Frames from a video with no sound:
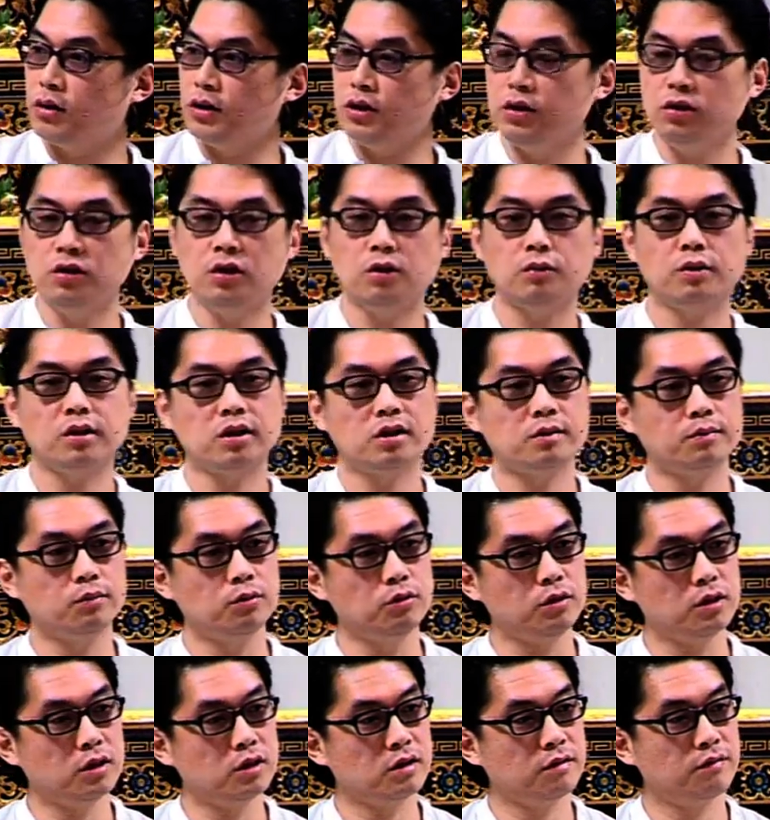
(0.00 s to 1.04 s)
you know what this
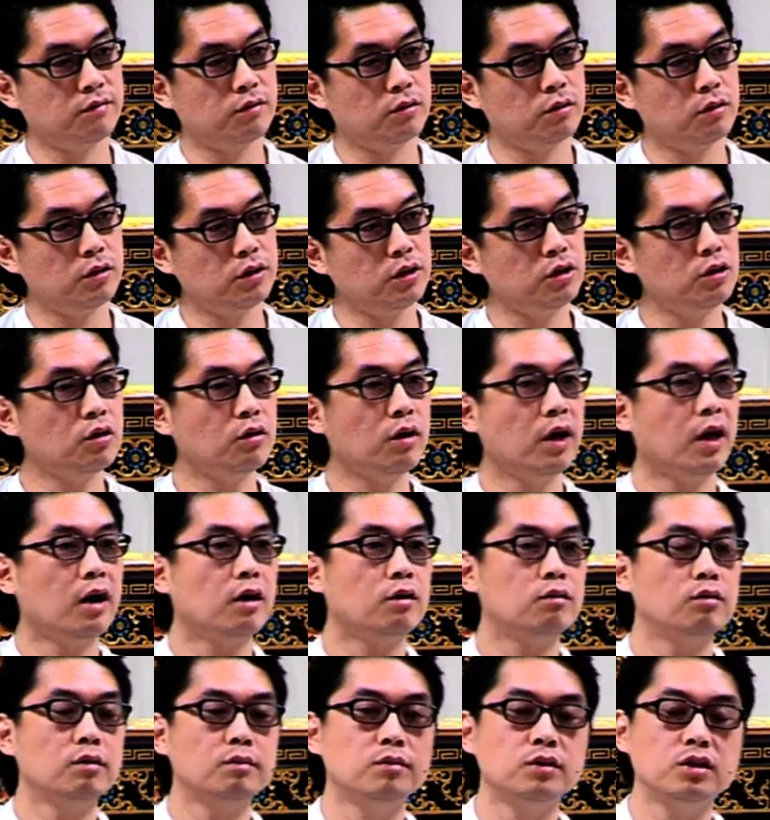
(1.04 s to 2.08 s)
puja is for, you know how
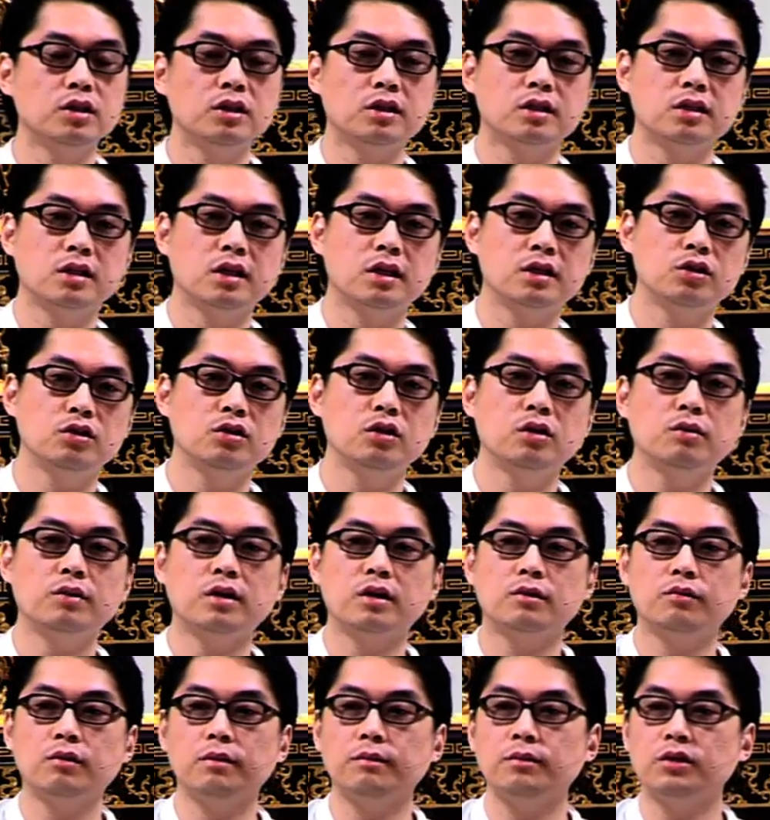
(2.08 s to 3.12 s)
a Rinpoche sits, you know what
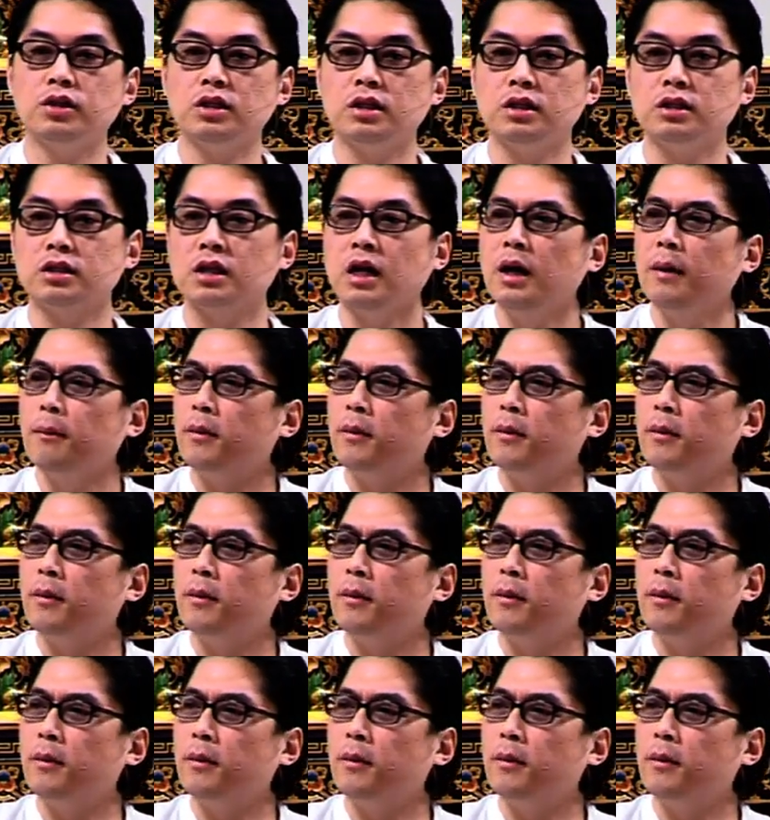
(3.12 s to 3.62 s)
a Rinpoche is,